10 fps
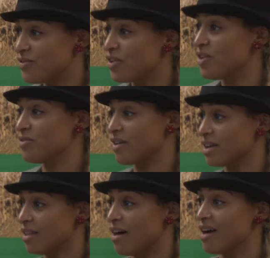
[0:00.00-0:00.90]
full,
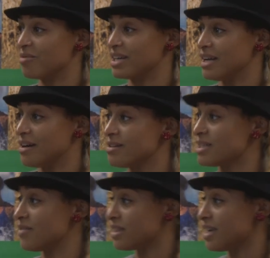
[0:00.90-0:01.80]
very long. My nails,
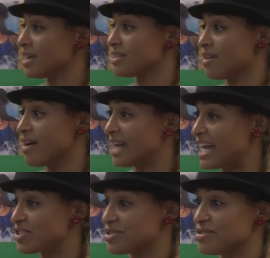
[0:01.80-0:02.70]
everything is all
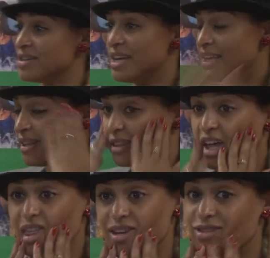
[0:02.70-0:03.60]
natural.
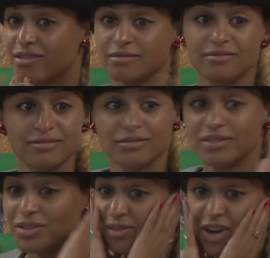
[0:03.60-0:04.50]
Nothing
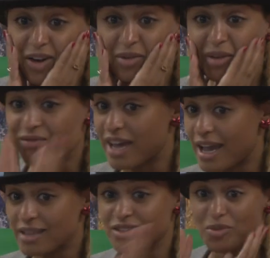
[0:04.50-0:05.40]
wrong with my
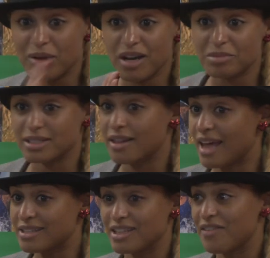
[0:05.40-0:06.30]
face, no bumps, none of
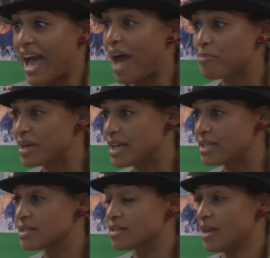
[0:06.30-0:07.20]
that stuff
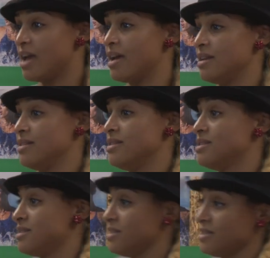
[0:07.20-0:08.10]
happens. And
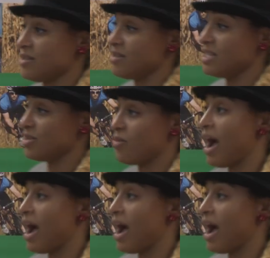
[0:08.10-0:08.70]
this is the reason